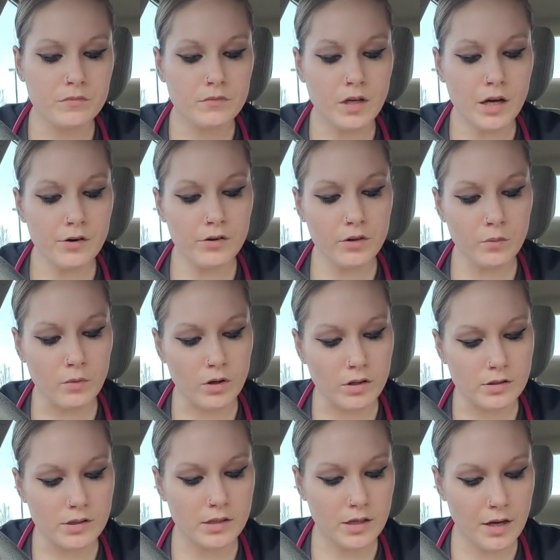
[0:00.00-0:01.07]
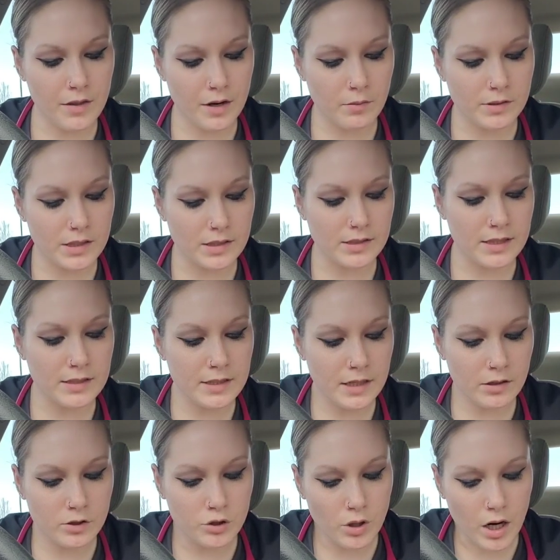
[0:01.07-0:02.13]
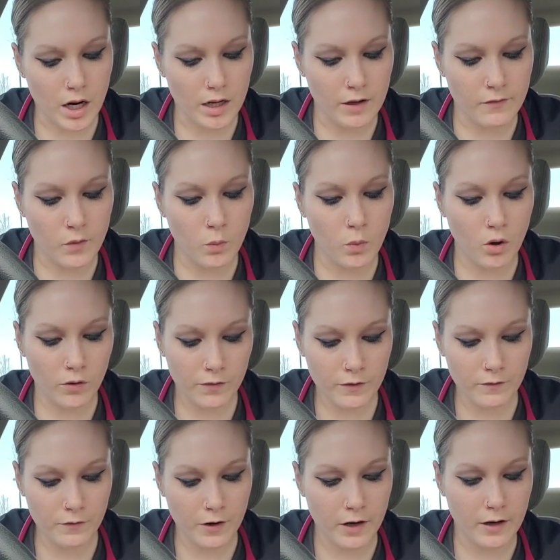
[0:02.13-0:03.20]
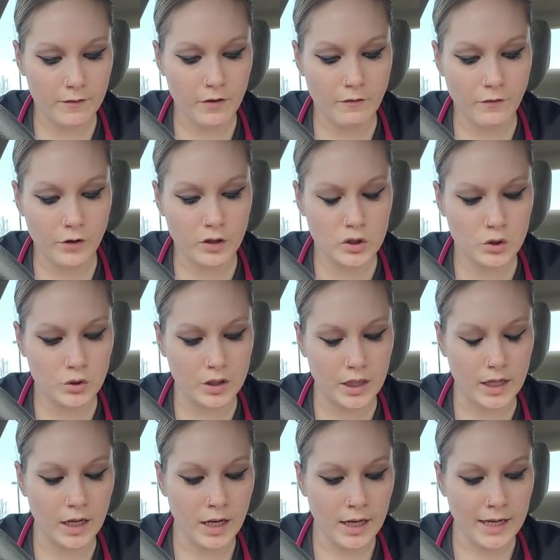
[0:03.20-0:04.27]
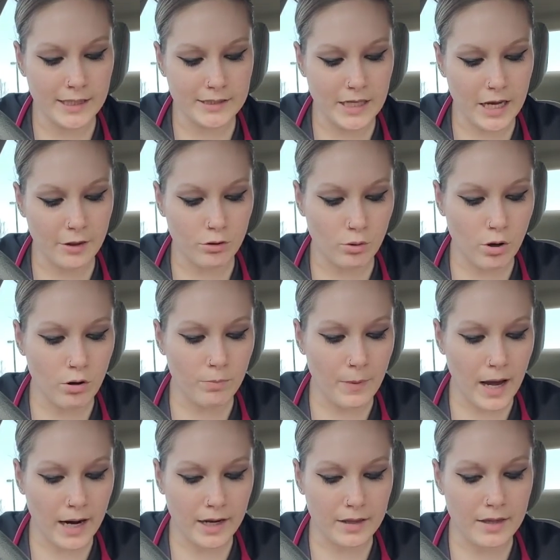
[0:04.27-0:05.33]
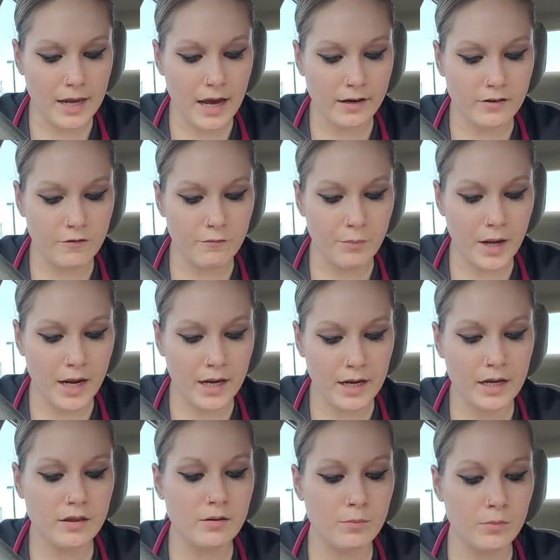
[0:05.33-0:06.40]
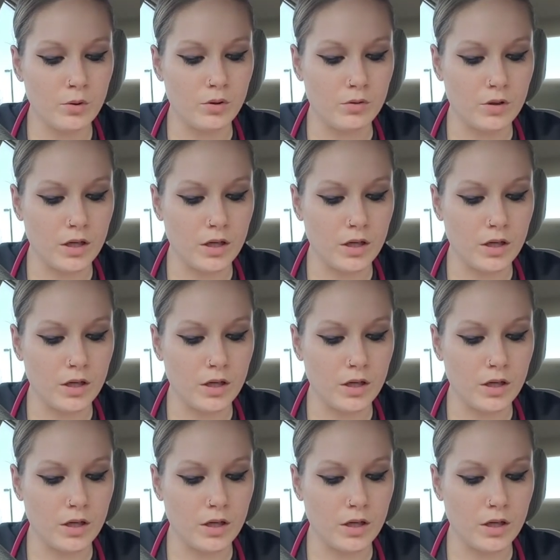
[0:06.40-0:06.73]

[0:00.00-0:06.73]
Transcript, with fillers: Under the words, there was a detailed drawing of a wolf in front of a fir tree, its head thrown back in the act of baying at the moon.